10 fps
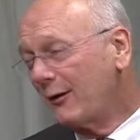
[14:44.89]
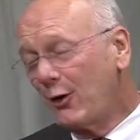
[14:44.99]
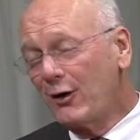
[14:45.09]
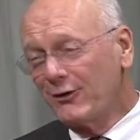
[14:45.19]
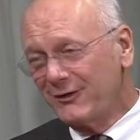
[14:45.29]

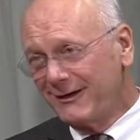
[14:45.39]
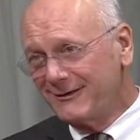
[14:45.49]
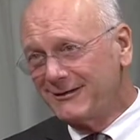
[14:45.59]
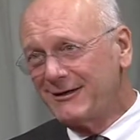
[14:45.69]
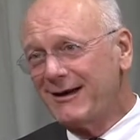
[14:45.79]
Loyalty.
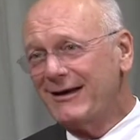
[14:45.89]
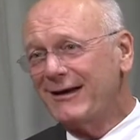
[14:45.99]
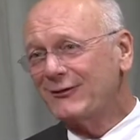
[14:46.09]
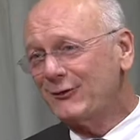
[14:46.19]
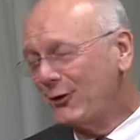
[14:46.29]
Today
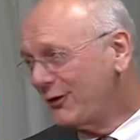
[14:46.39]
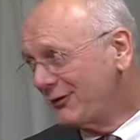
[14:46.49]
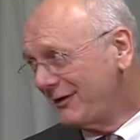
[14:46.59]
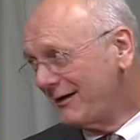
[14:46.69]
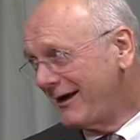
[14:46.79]
is
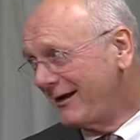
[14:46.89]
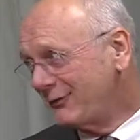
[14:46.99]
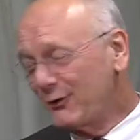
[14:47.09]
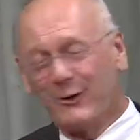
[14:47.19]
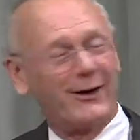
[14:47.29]
Loyalty Day.
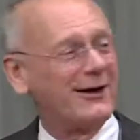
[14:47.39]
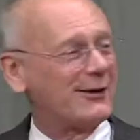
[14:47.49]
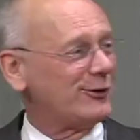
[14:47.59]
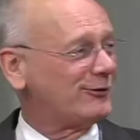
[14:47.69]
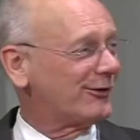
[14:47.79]
Loyalty so
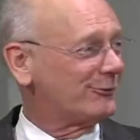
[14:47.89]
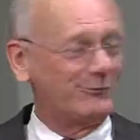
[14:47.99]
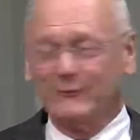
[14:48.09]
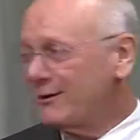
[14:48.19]
to just, who?